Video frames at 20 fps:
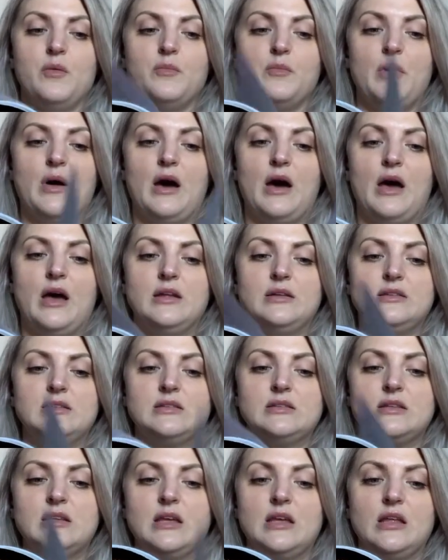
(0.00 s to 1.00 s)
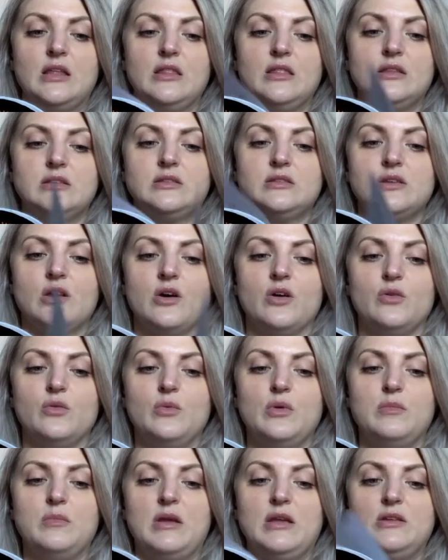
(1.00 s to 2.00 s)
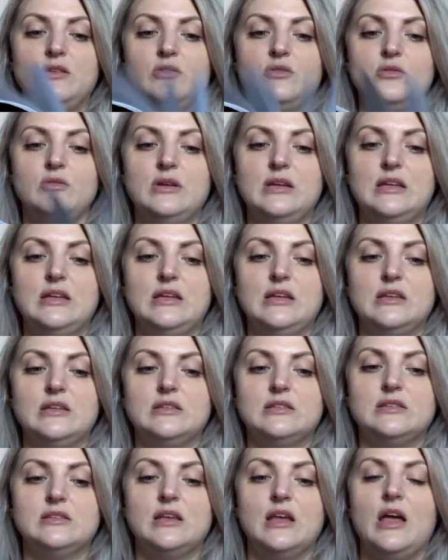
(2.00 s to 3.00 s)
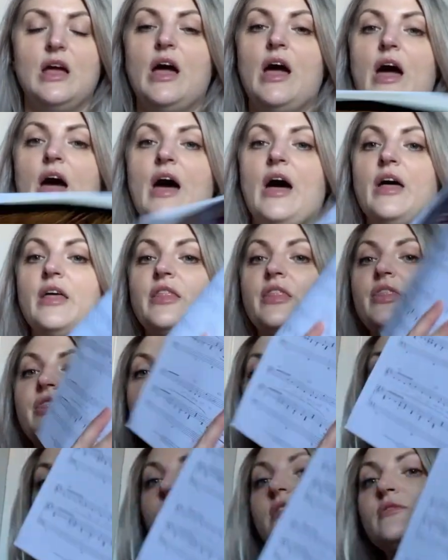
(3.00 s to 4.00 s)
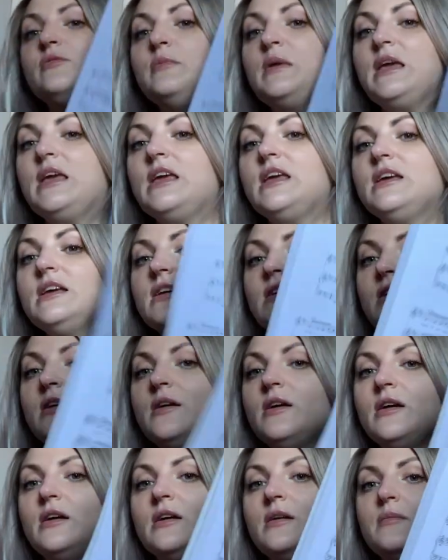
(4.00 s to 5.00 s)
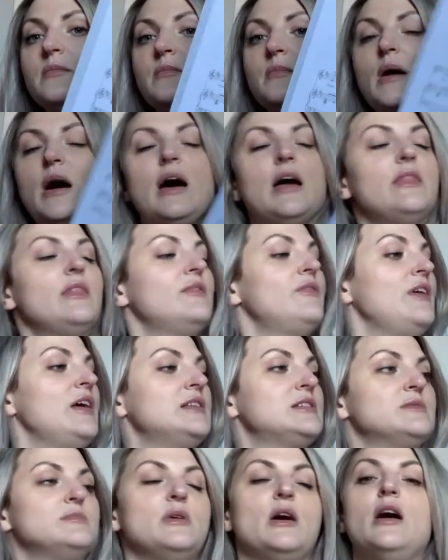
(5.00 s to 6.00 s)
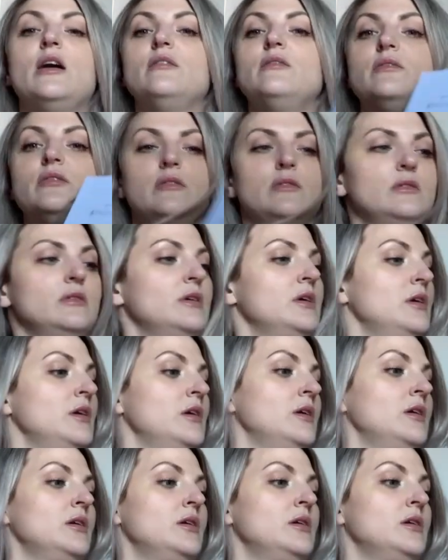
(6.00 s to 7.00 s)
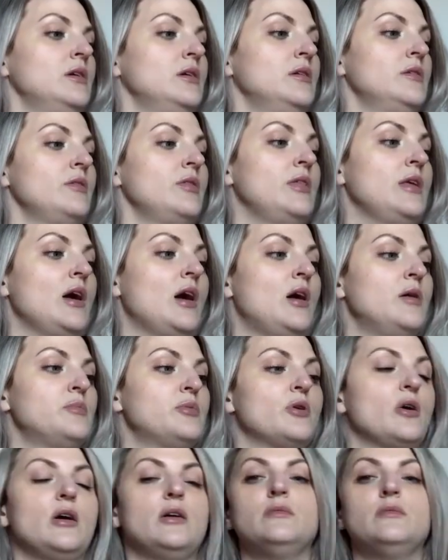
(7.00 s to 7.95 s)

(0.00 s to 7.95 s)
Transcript: But the song we may do is Think of Me by the Phantom of the Opera.